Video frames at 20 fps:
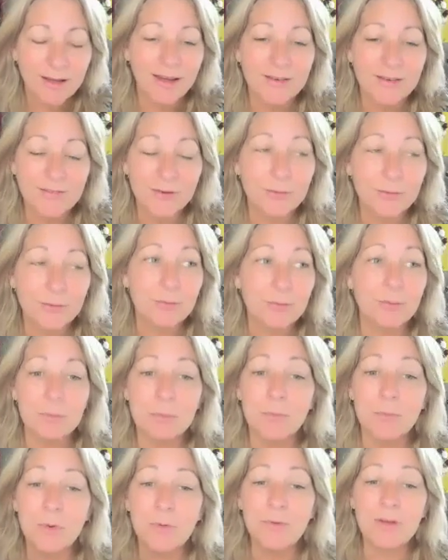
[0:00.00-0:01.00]
And so we're
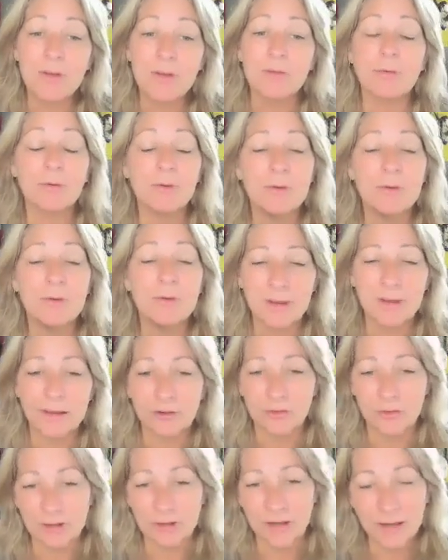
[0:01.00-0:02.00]
moving through this
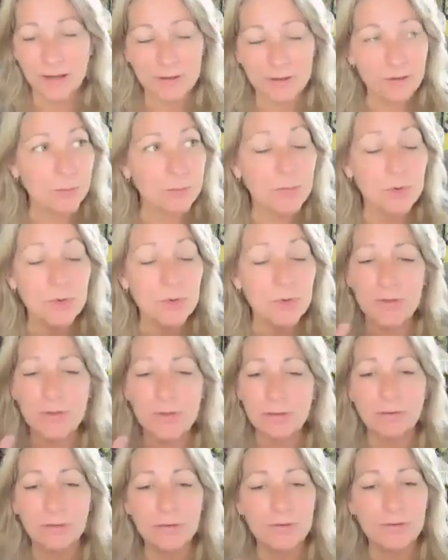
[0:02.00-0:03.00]
energy, and you're moving
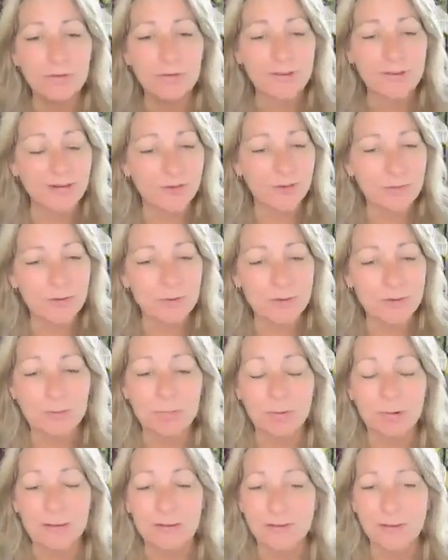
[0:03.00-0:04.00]
through this energy,
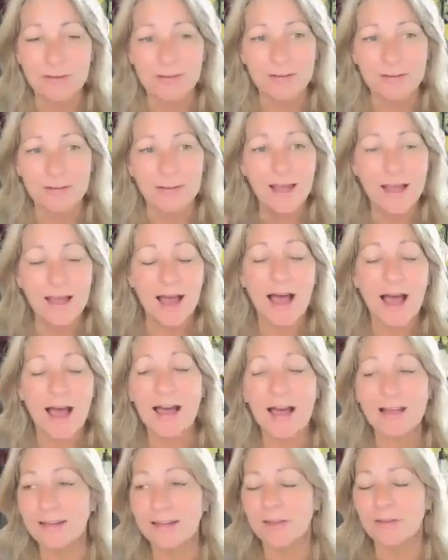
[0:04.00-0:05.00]
which brings us
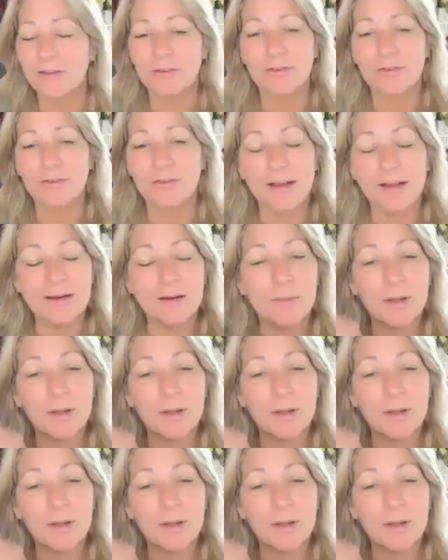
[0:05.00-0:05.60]
on the other side.